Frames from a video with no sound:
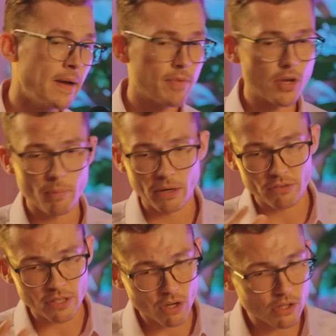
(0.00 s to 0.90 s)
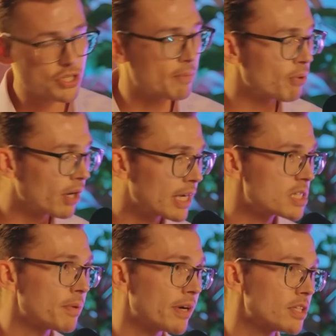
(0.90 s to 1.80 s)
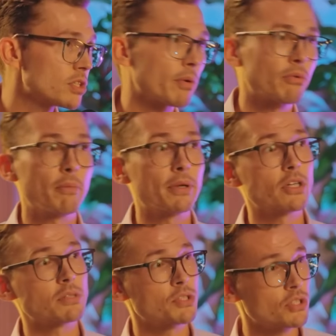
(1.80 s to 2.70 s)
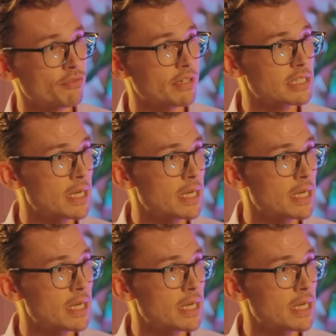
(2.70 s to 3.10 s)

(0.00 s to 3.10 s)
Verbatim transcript: you know, about the technology and product experience, whether we're talking about customer service.